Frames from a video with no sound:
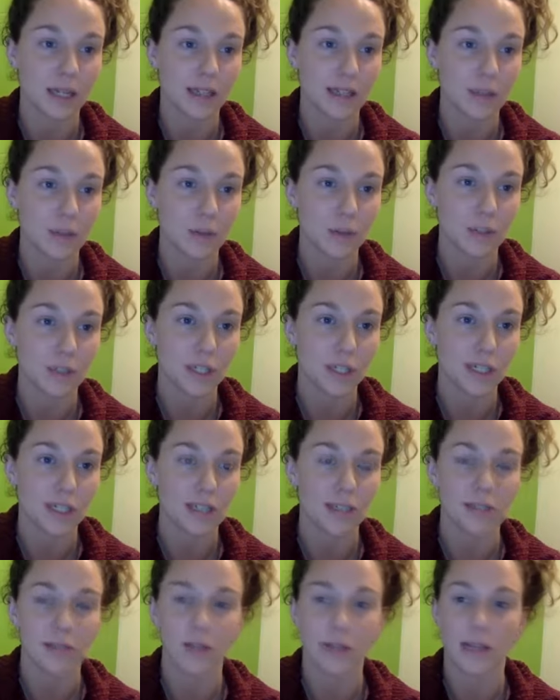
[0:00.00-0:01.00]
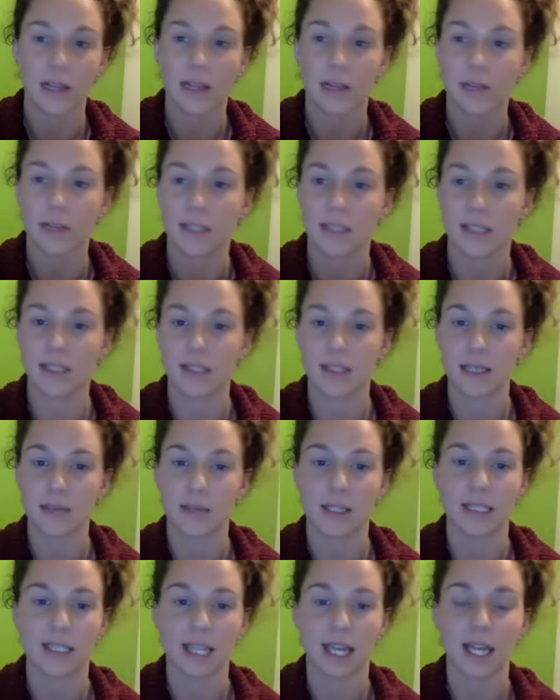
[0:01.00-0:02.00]
that's watching. It doesn't really let
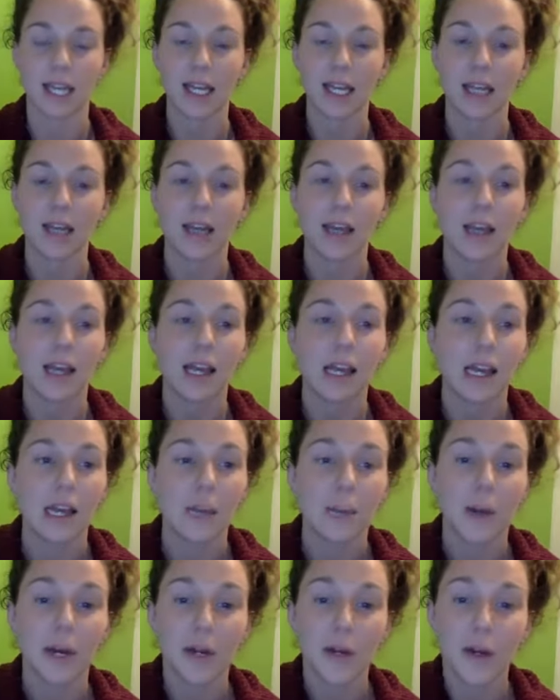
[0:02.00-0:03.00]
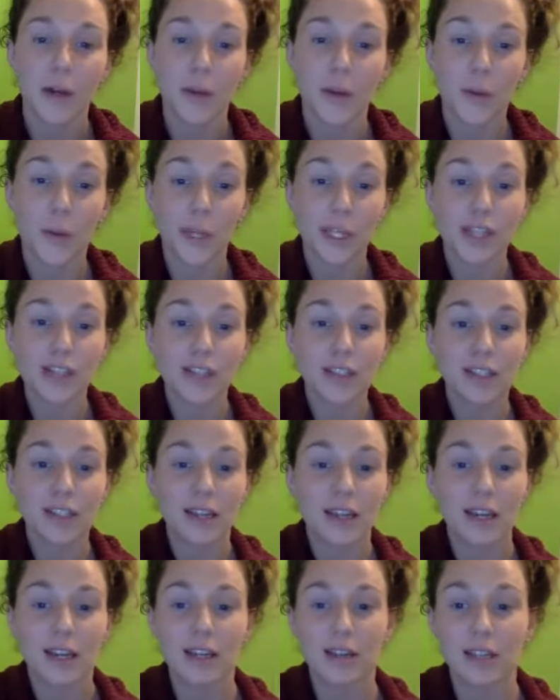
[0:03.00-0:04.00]
me see. But when you
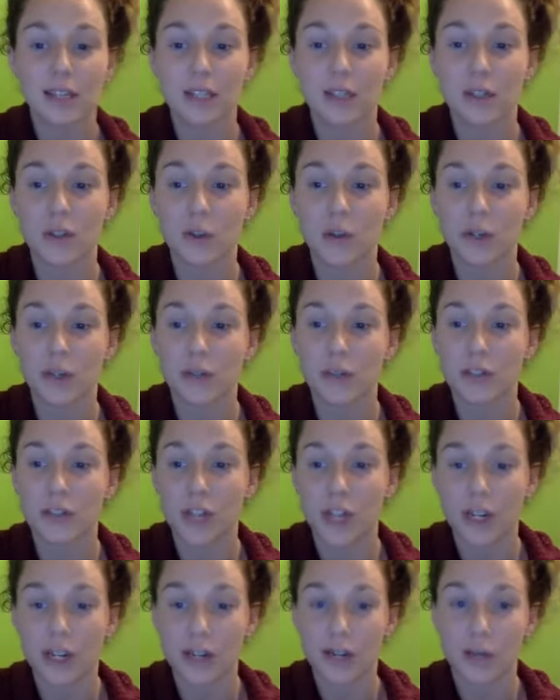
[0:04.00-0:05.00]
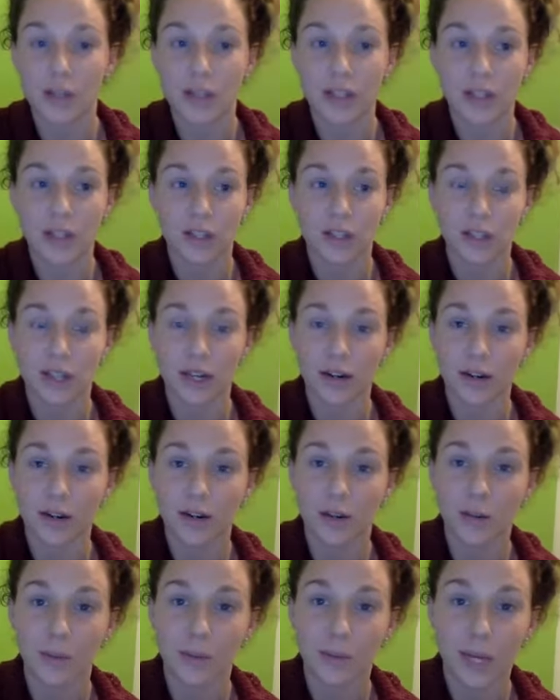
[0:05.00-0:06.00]
start your essential oil journey with
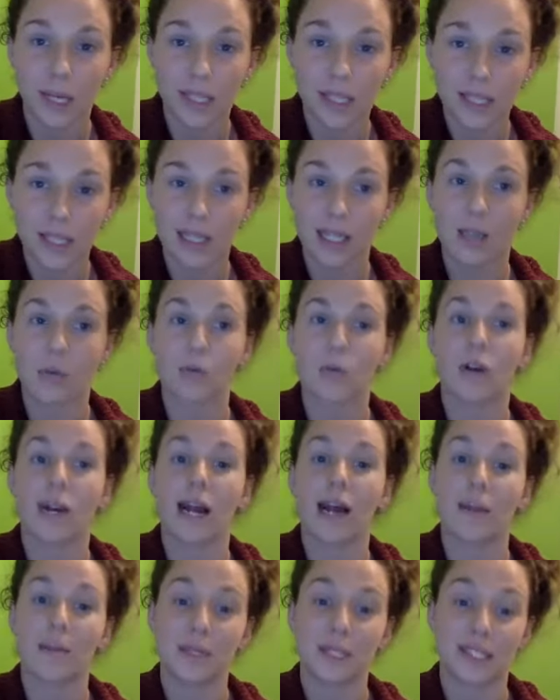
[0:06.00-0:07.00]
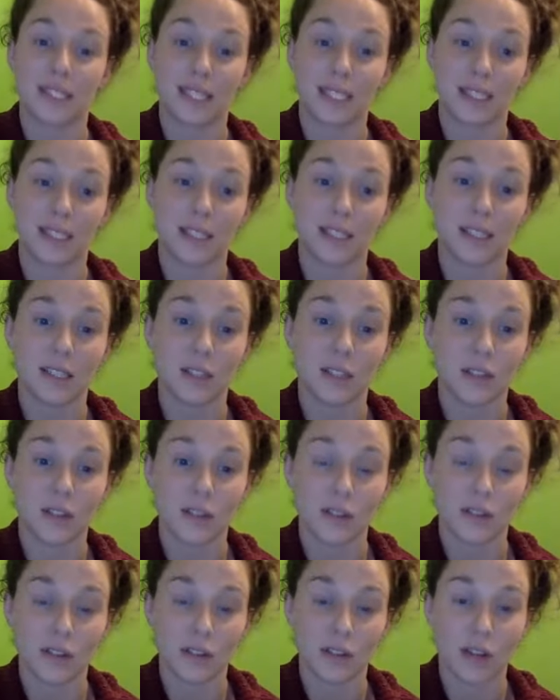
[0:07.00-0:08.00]
doTERRA, basically what happens is
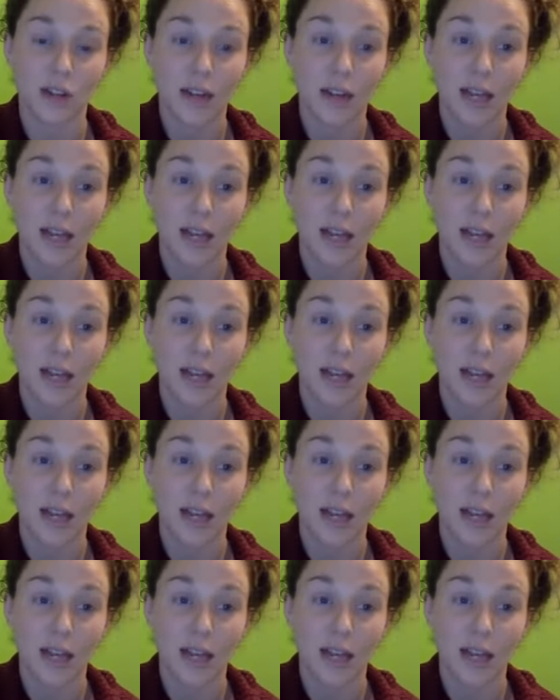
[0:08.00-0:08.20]
you